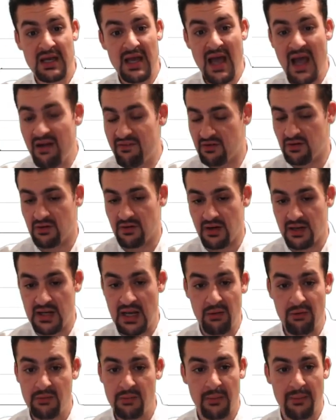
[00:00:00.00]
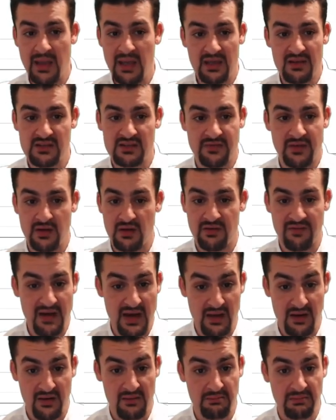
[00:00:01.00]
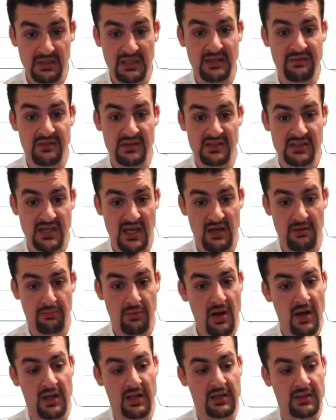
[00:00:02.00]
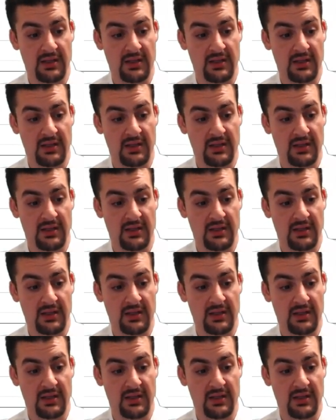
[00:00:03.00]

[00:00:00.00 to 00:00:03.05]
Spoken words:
ever, and I wouldn't be making this video if I didn't believe in this kind of product.